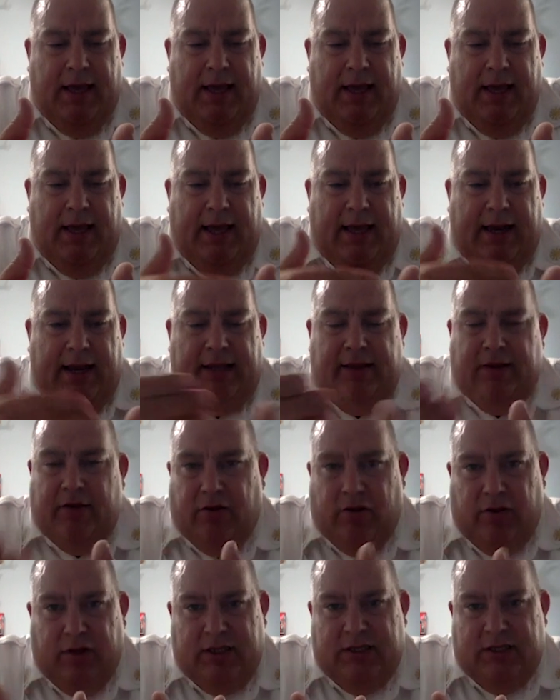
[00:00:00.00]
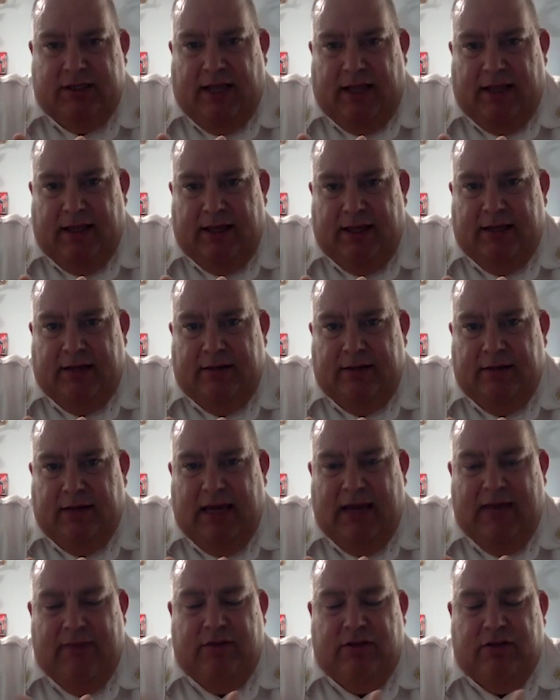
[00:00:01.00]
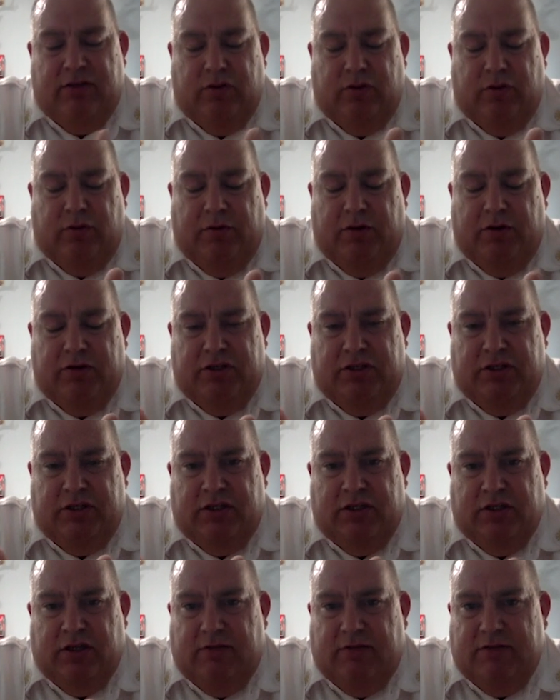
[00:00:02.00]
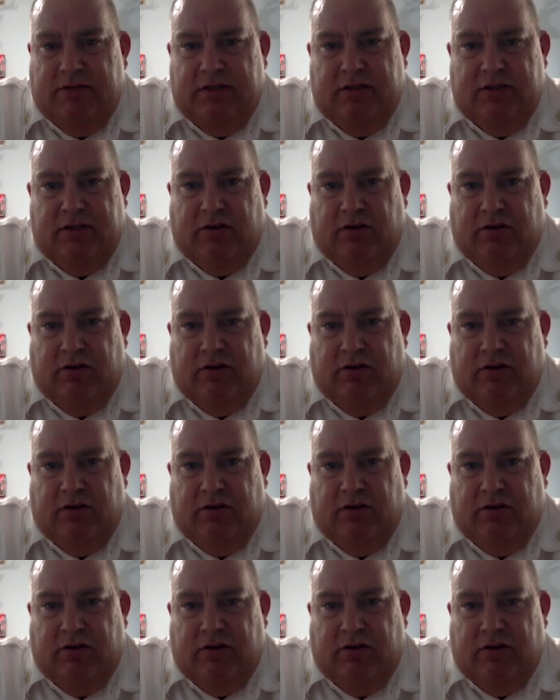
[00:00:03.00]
and then they're only selling, even to emergency services,